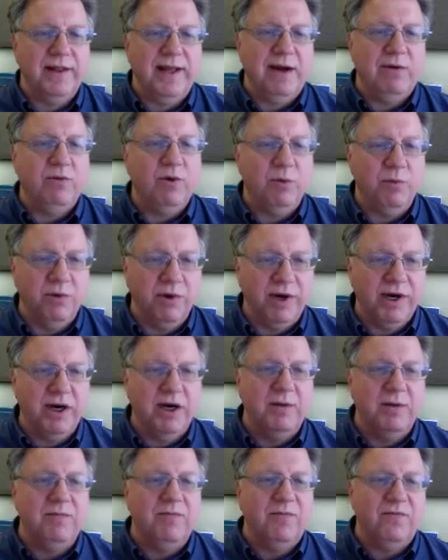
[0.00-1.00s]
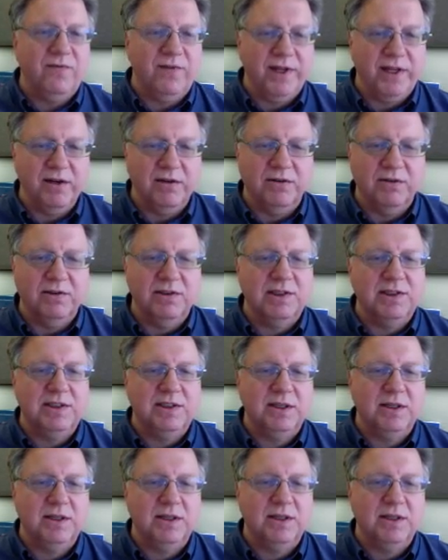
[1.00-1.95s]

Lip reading: That will bring up fields